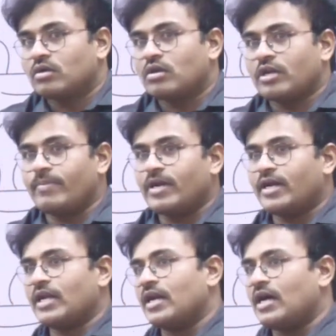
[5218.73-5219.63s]

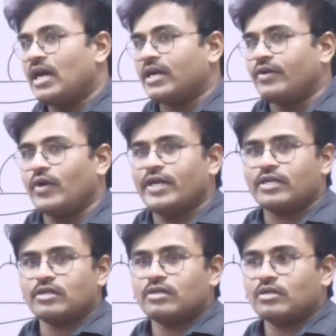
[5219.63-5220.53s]
Trebiate and arcuate
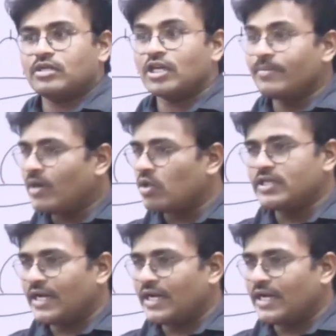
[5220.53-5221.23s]
terminology